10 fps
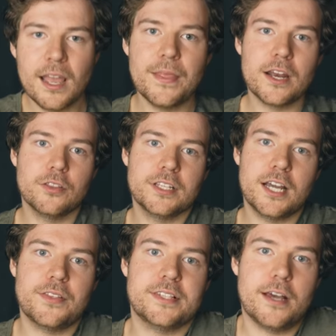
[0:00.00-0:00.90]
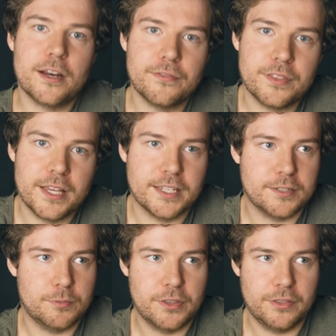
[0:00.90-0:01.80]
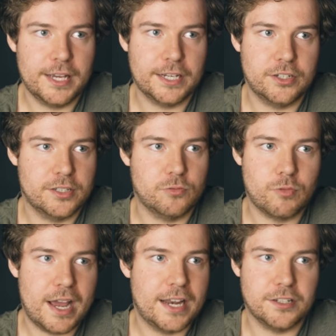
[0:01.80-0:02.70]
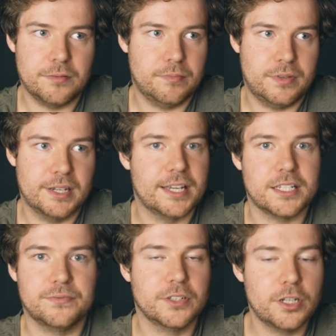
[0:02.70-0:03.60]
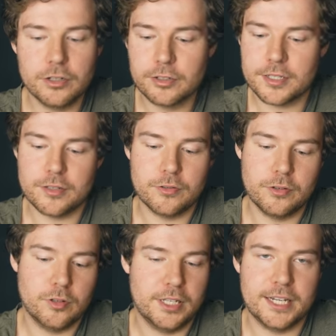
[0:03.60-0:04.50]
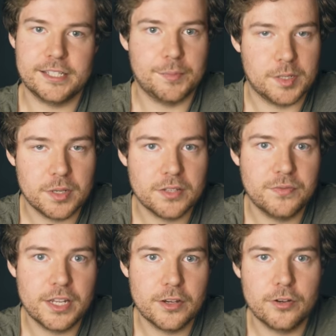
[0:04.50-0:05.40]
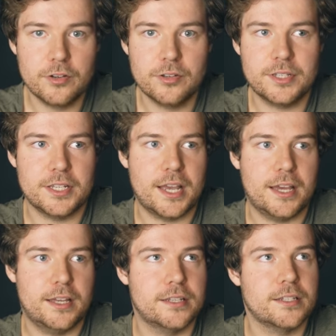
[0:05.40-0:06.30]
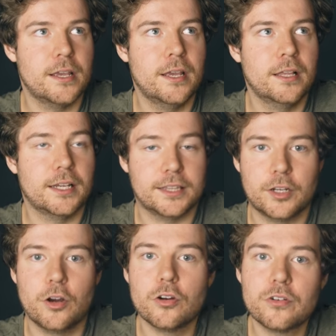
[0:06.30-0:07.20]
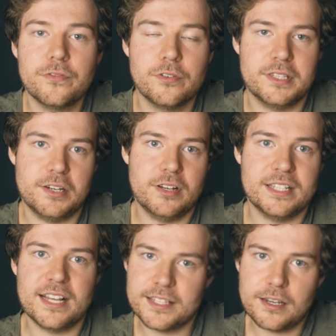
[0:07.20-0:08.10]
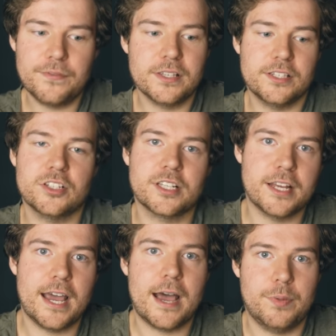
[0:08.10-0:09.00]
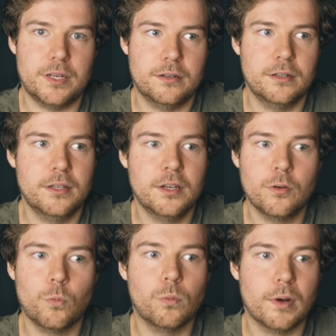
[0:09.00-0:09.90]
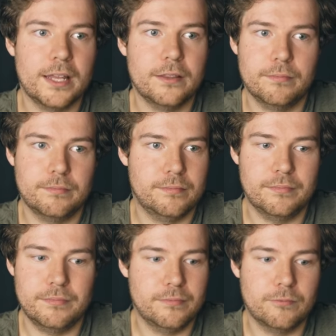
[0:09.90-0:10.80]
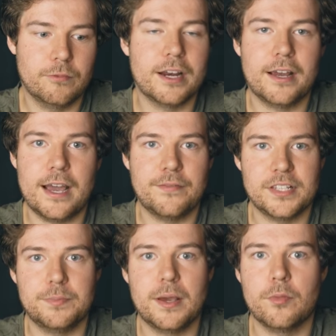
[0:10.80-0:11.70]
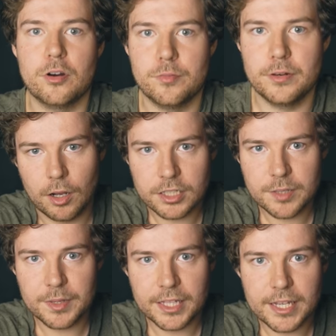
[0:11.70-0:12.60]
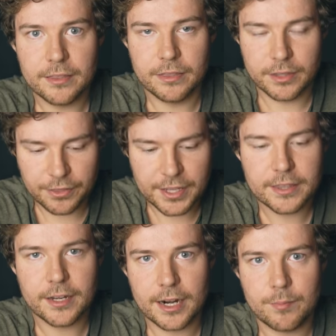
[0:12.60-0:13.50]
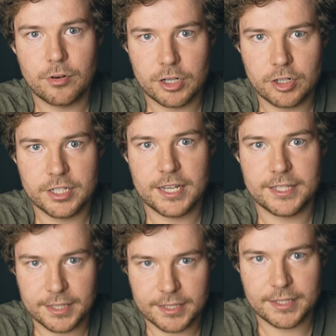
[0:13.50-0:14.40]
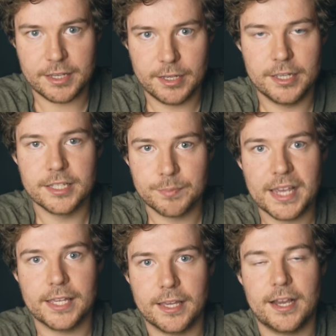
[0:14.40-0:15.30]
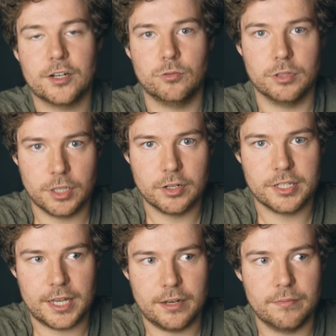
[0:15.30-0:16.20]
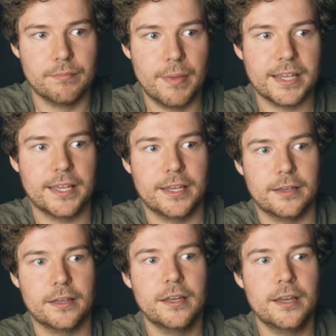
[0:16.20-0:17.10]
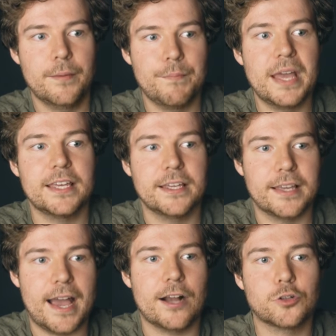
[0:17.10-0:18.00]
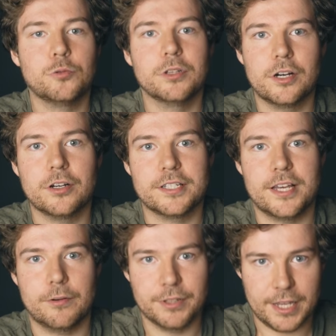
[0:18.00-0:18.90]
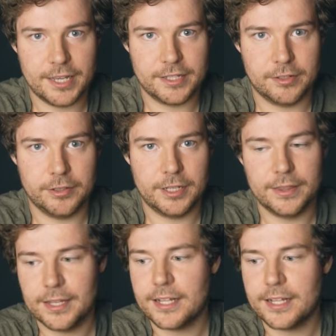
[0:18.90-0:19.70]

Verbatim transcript: And then on the other side of things with like just random, I guess, vlogs or like C++ videos and like the code review series, that stuff is just gonna happen when when I have a spare moment. Ultimately, the thing that I'm prioritizing this year is making actual content, making making actual content with Hazel, and